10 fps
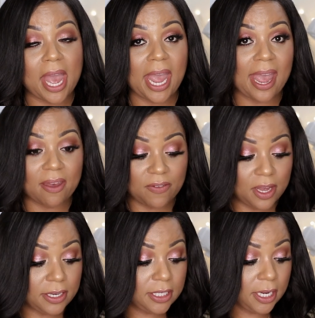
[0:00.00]
I have
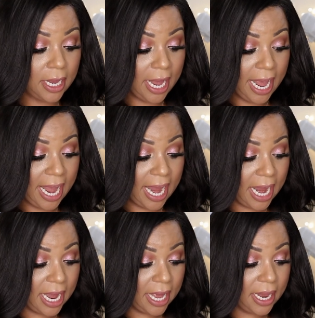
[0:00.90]
it
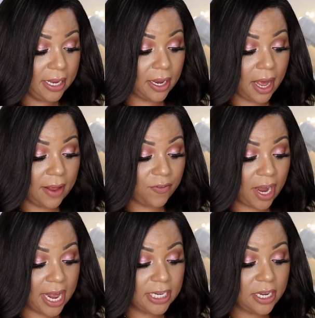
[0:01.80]
and I
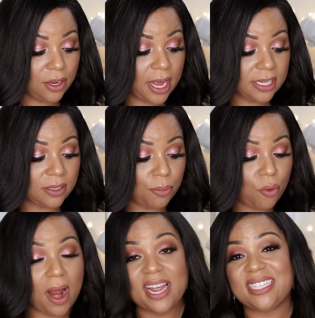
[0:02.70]
forgot to tell you guys the
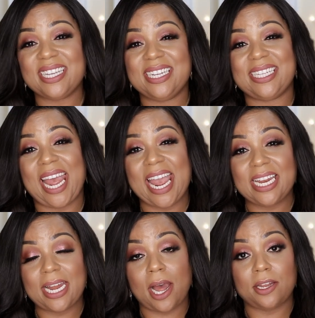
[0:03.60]
price. It is
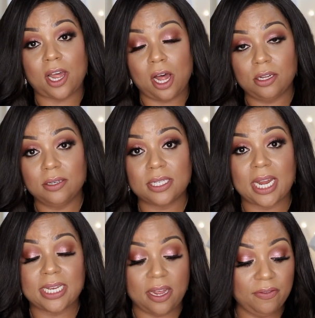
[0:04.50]
$89
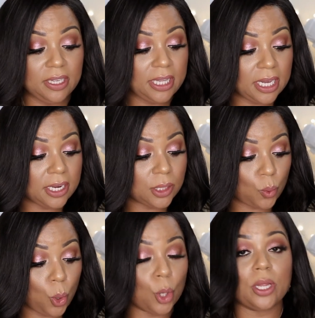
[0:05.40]
and I definitely think it is
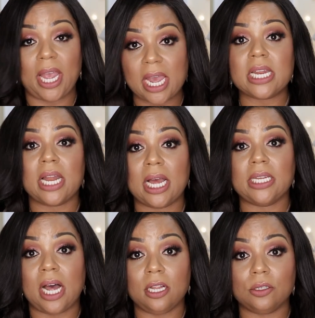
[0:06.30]
worth
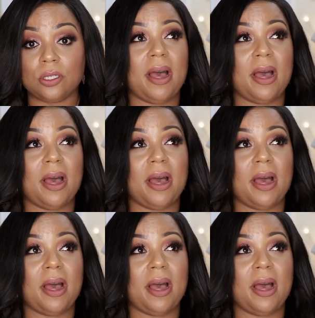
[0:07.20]
$89.